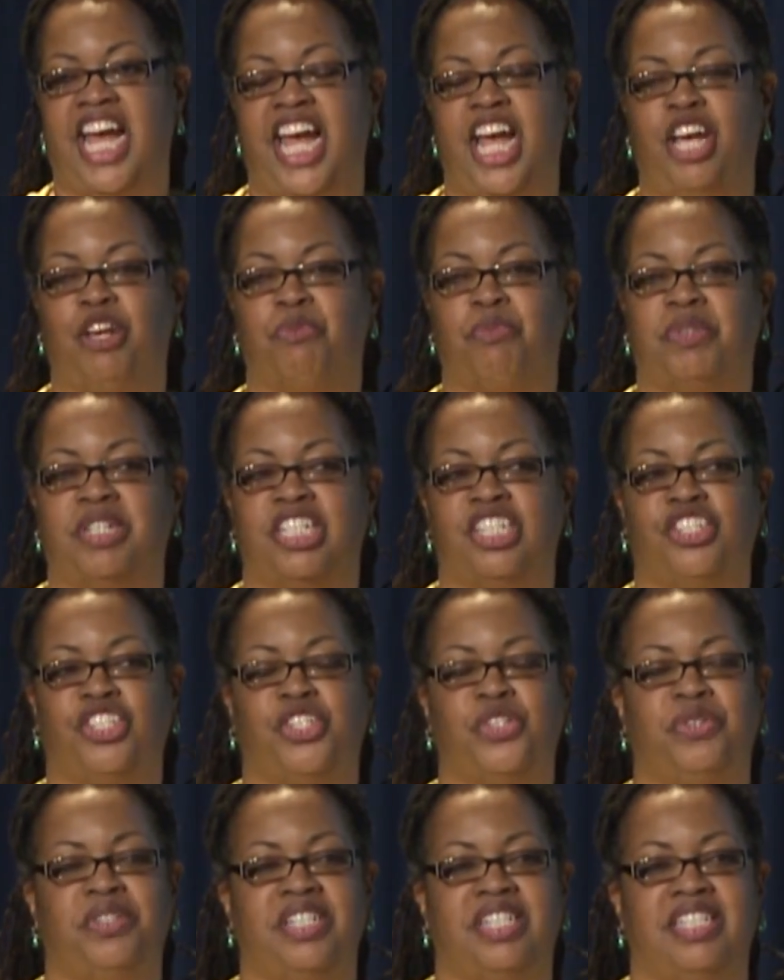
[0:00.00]
And when a
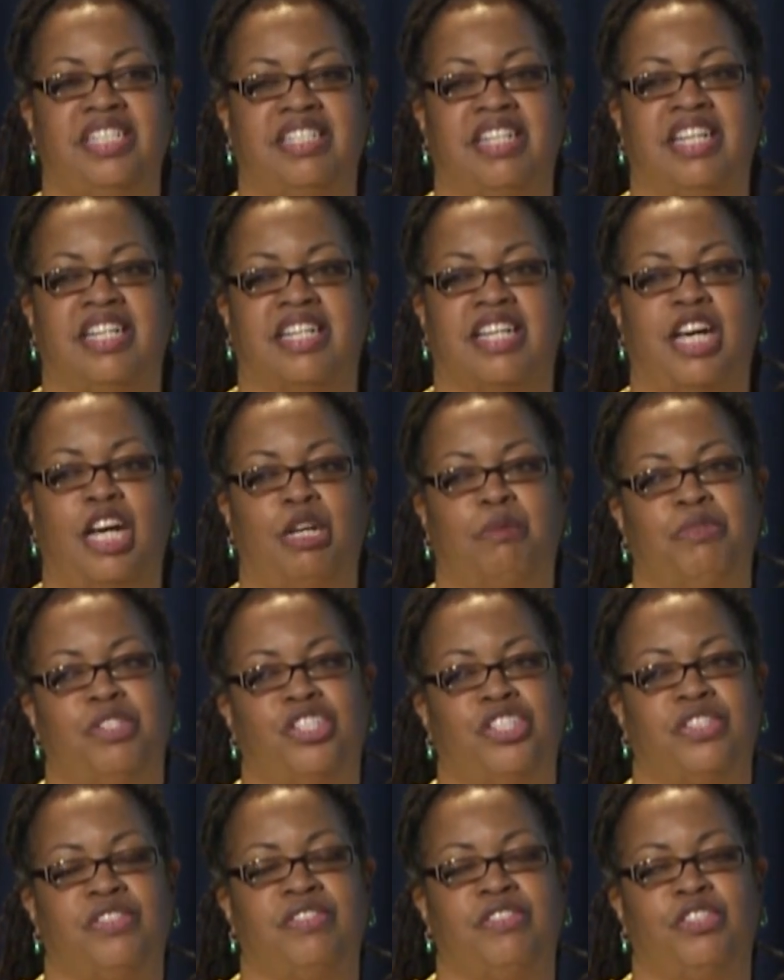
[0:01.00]
student
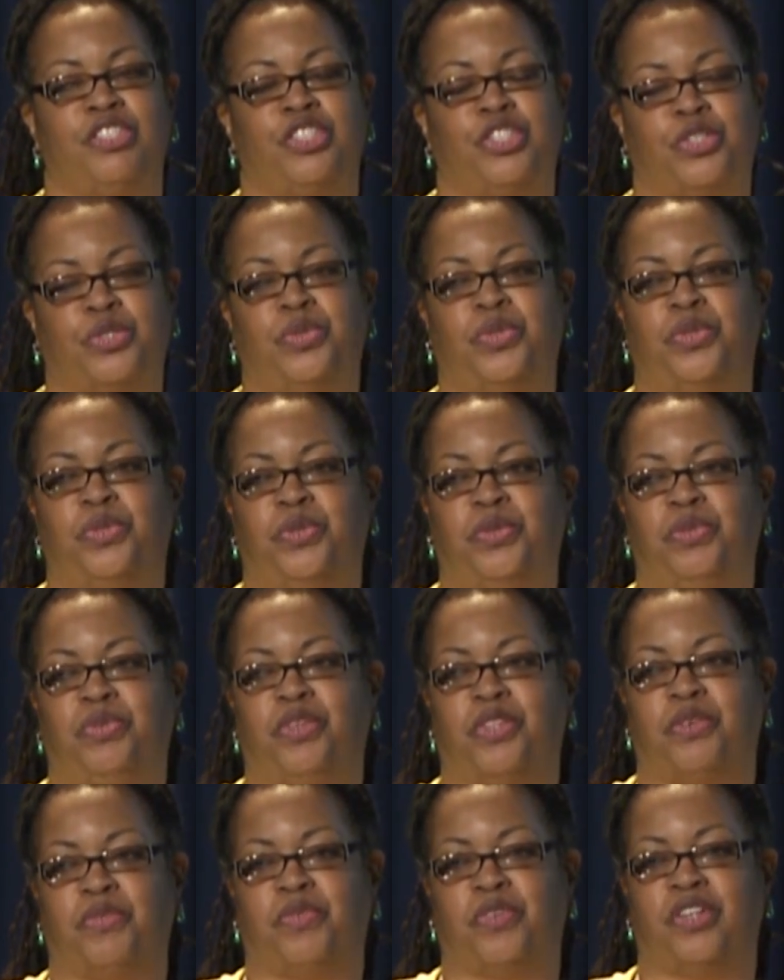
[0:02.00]
comes to school
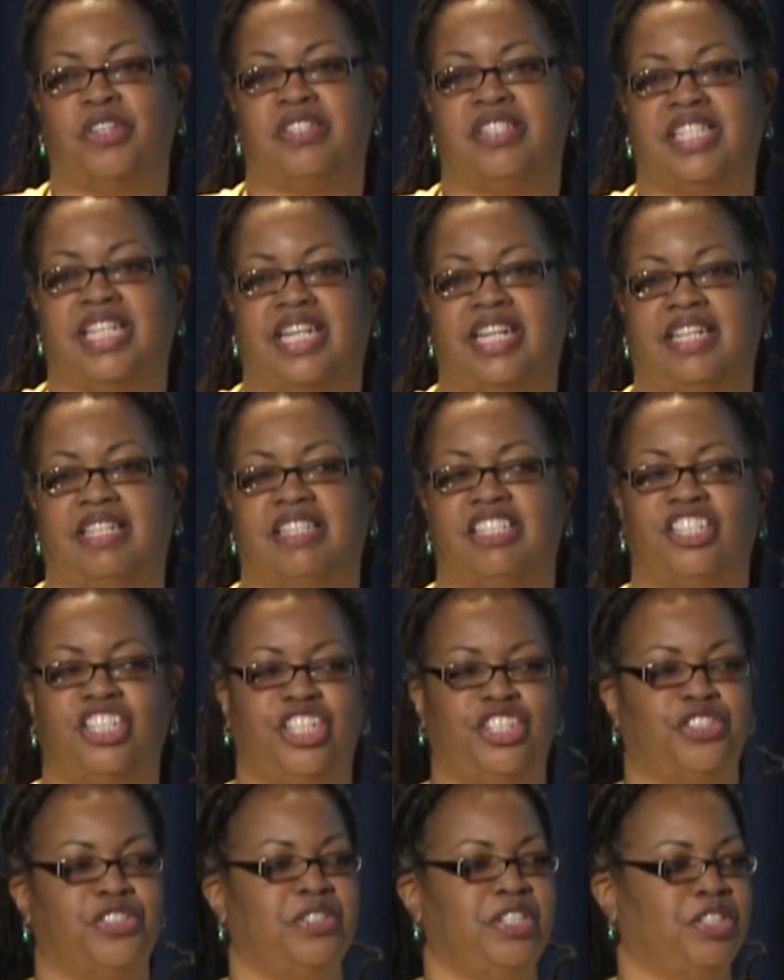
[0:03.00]
for the first day, the
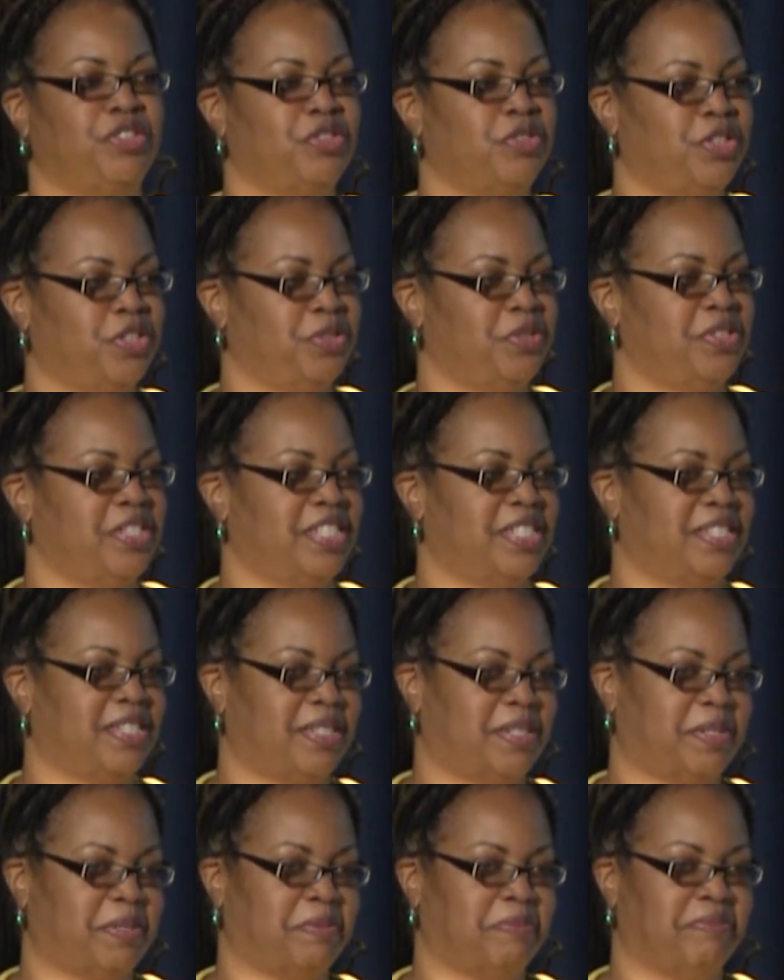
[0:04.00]
teacher introduces
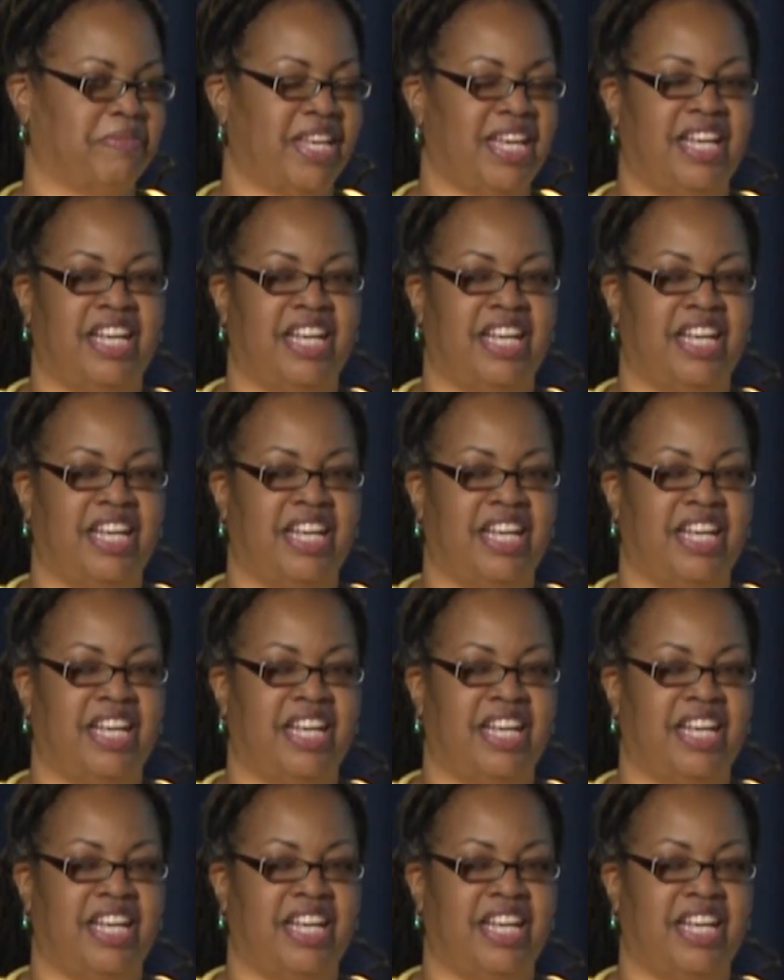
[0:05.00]
them,